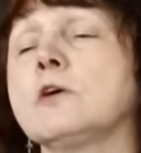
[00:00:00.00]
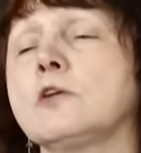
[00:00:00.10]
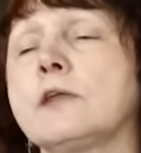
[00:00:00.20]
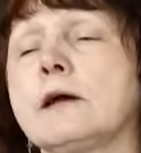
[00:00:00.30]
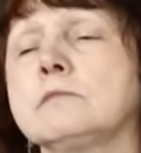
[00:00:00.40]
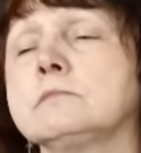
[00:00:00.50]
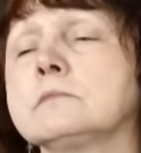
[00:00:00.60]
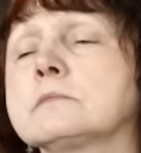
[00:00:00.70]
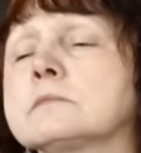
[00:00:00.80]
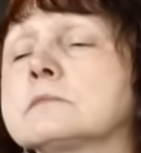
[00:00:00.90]
heard that.
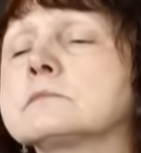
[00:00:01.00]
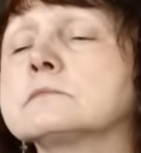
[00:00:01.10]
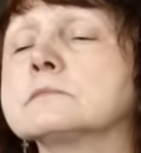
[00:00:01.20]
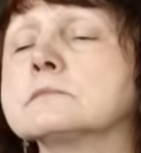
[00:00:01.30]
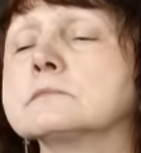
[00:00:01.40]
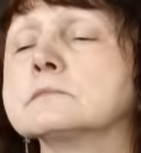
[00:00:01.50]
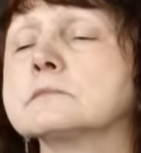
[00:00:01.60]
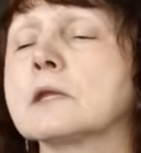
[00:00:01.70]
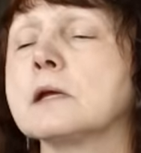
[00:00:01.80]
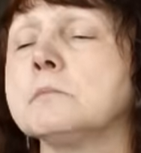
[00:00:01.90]

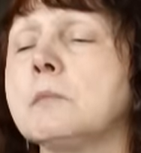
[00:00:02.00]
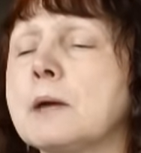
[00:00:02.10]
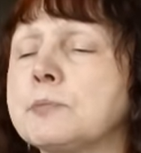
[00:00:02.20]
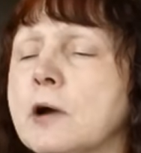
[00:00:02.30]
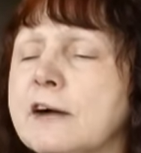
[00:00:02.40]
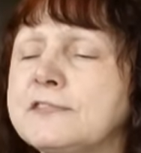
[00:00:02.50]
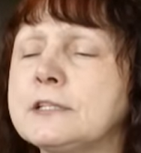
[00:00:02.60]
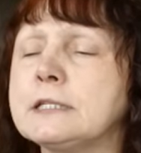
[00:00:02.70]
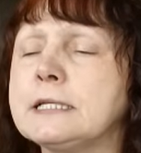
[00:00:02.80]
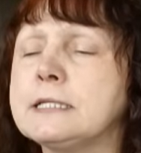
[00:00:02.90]
My
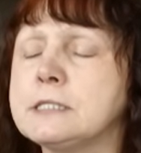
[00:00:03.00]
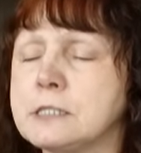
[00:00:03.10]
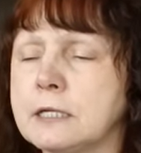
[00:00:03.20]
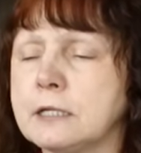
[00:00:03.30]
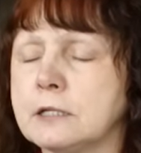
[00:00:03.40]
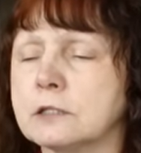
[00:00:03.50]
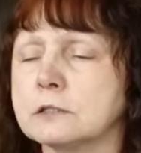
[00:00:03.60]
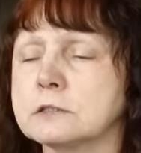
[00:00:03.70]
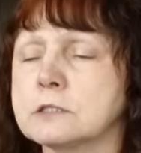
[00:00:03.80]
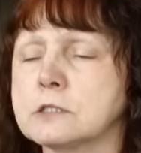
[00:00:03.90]
prophet
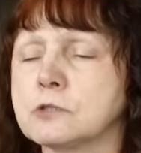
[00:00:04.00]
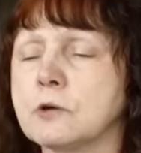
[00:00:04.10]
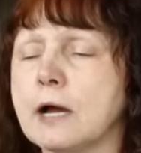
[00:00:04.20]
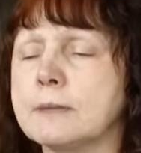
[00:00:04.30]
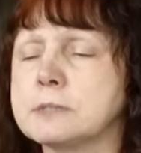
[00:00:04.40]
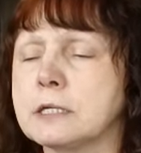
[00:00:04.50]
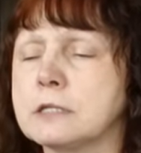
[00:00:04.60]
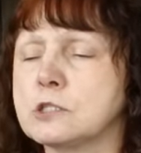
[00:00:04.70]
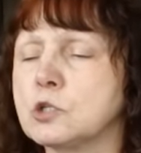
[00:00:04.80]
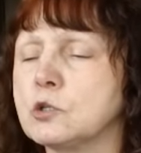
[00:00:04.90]
Ezekiel described
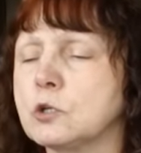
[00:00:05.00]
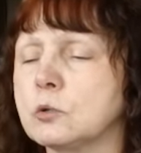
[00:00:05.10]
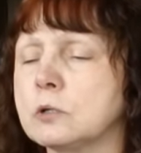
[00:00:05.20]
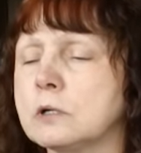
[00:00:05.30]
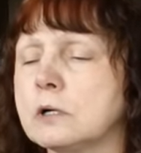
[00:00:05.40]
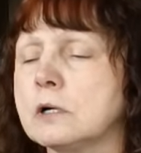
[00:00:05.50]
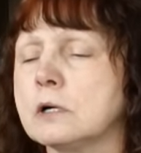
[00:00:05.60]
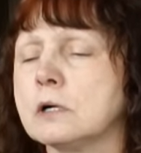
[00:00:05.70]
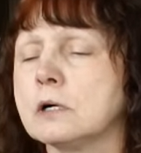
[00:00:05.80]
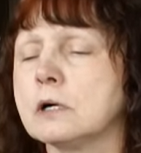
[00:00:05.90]
it to you.
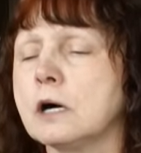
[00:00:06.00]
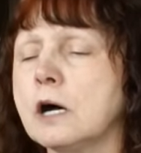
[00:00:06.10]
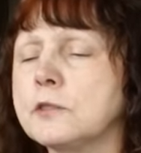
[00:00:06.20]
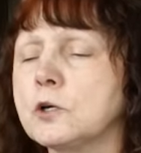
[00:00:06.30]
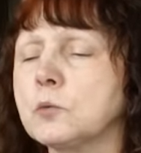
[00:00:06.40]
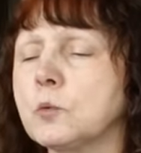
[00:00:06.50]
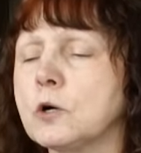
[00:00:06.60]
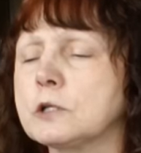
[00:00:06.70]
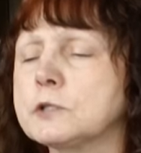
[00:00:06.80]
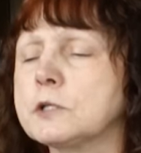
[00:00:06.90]

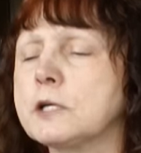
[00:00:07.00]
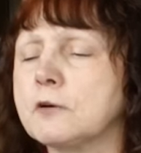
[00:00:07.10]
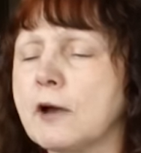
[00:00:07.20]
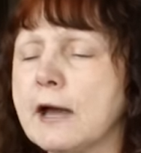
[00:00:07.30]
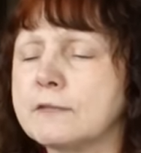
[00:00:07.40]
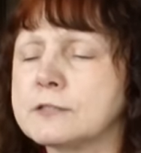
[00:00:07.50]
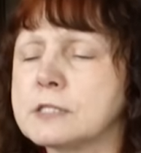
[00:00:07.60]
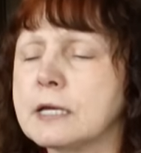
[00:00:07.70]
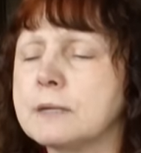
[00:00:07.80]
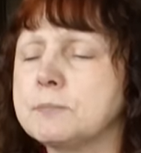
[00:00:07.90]
Otherworldly
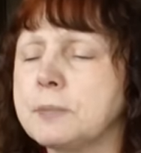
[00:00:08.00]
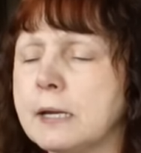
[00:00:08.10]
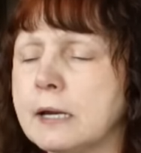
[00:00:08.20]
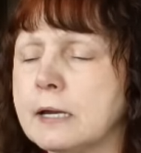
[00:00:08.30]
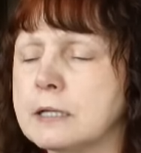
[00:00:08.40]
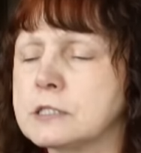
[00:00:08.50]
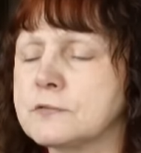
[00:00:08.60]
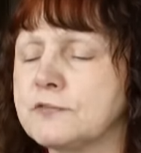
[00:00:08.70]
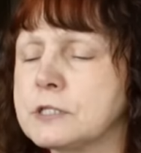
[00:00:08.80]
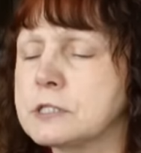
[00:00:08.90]
crafts and beings
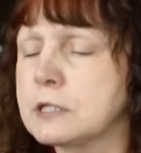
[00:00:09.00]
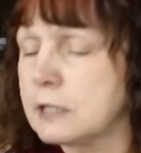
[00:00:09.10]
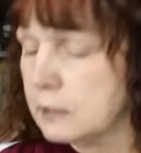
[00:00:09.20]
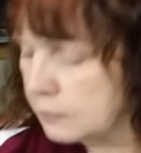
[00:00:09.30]
visiting